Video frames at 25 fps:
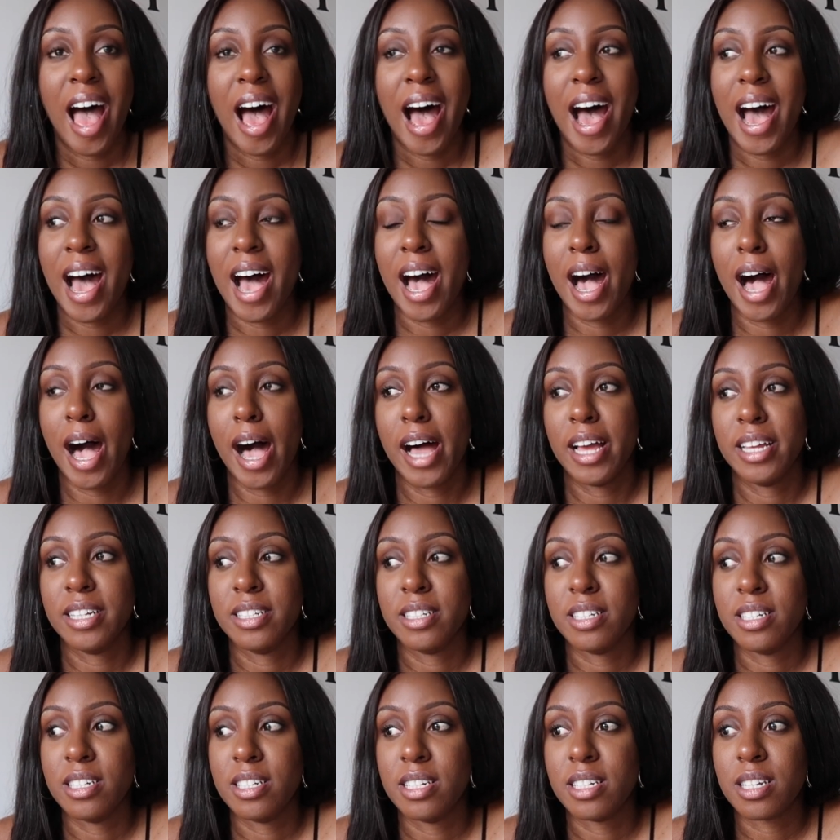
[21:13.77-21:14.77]

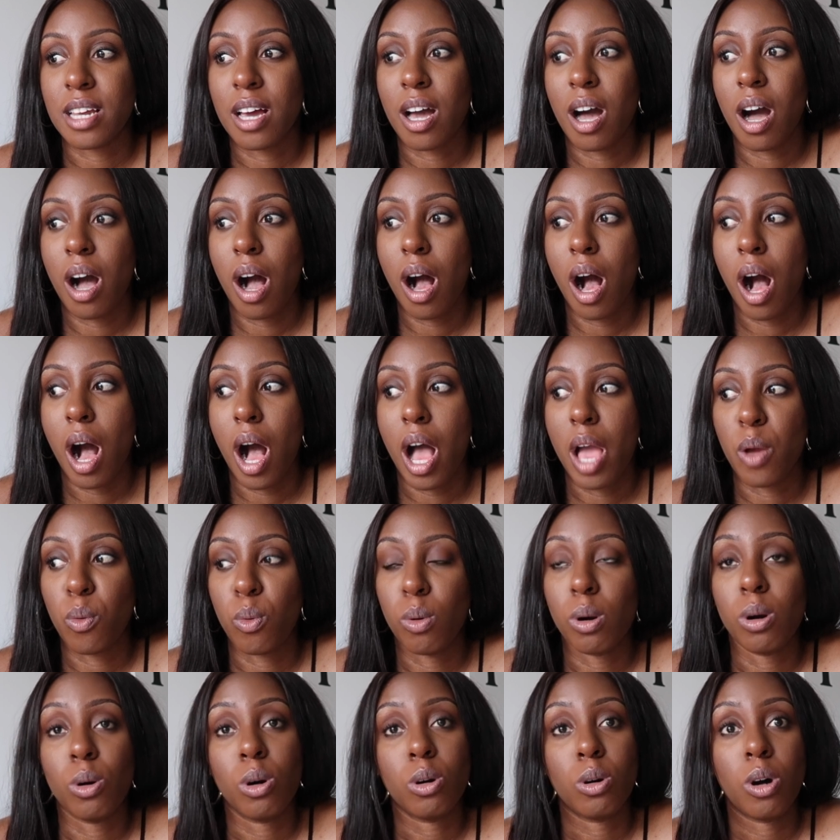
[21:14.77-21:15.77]
and I
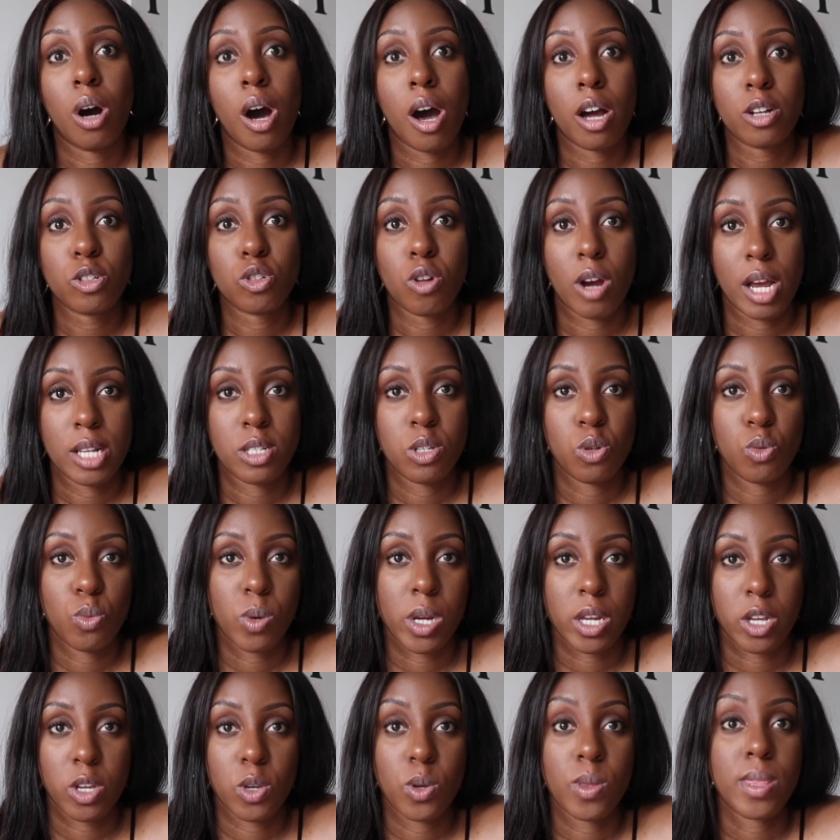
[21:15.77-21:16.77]
will try to
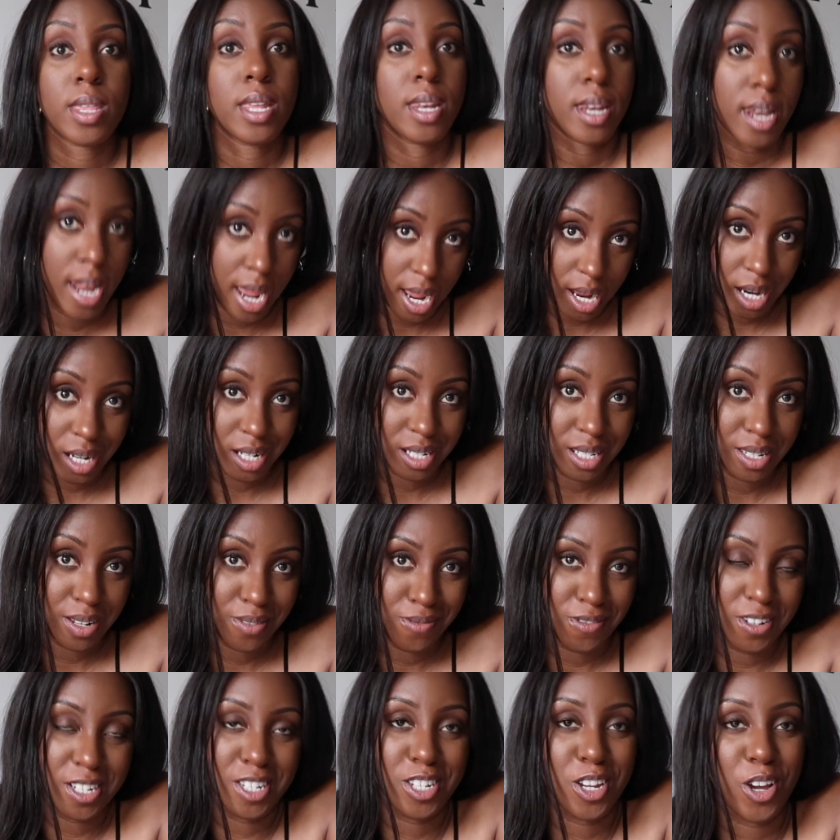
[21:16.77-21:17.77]
bring you the next
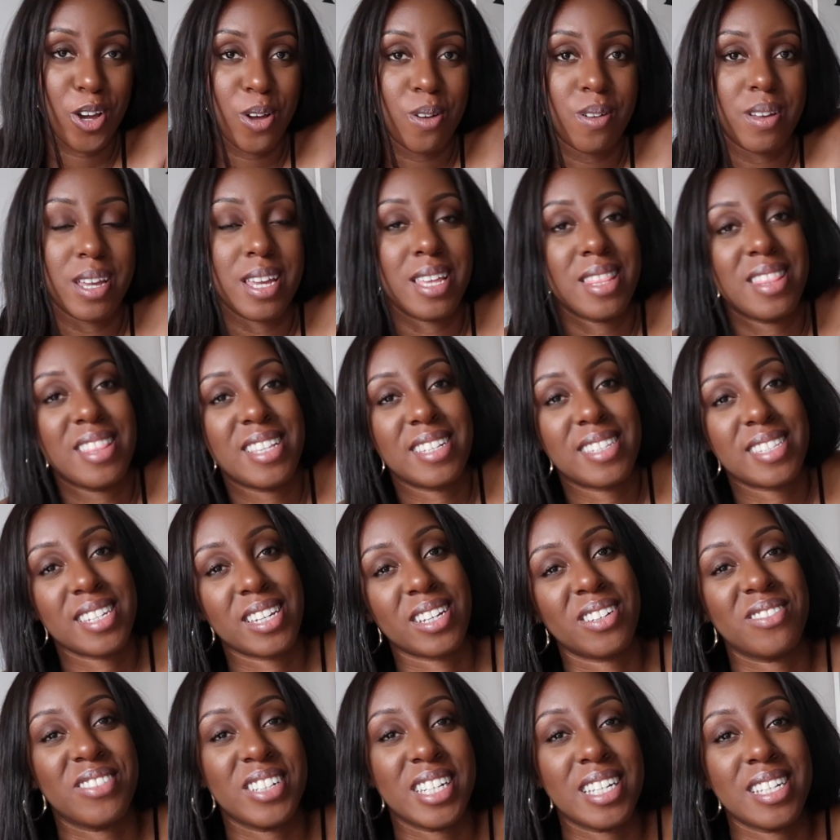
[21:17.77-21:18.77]
video in the
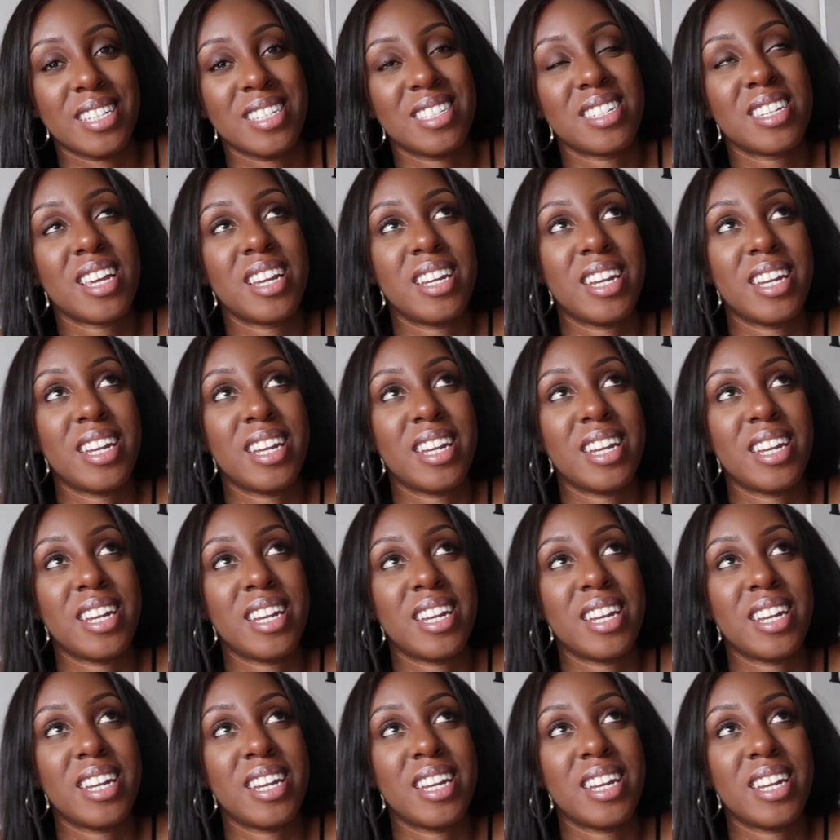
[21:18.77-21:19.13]
series